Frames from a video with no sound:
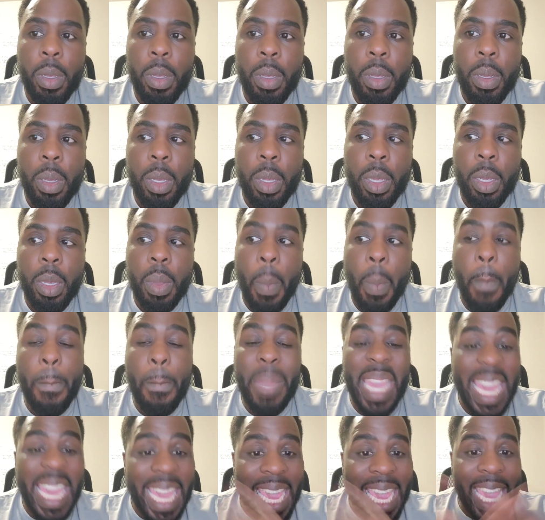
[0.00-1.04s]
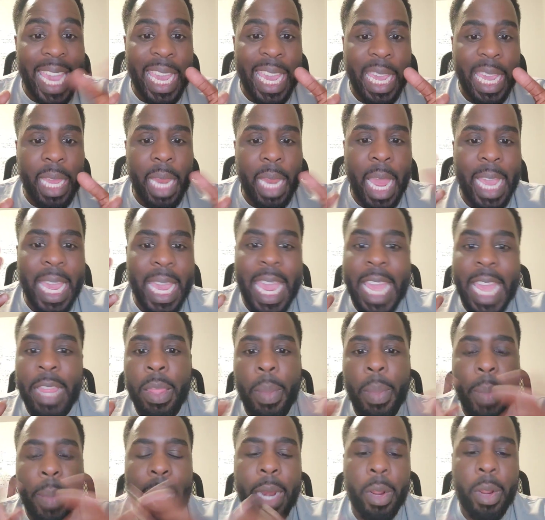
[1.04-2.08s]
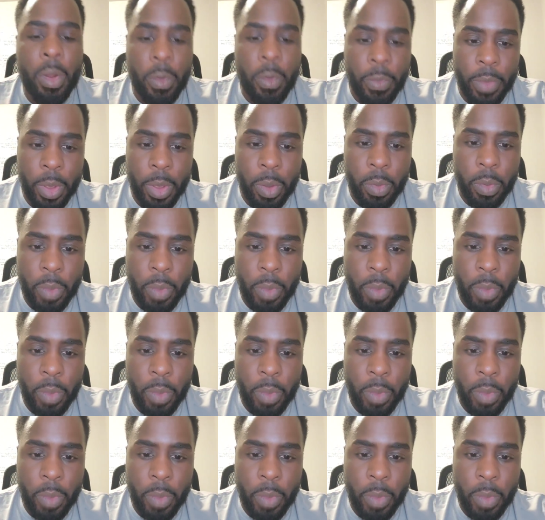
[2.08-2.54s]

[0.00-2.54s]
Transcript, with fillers: being like in the medical field, right?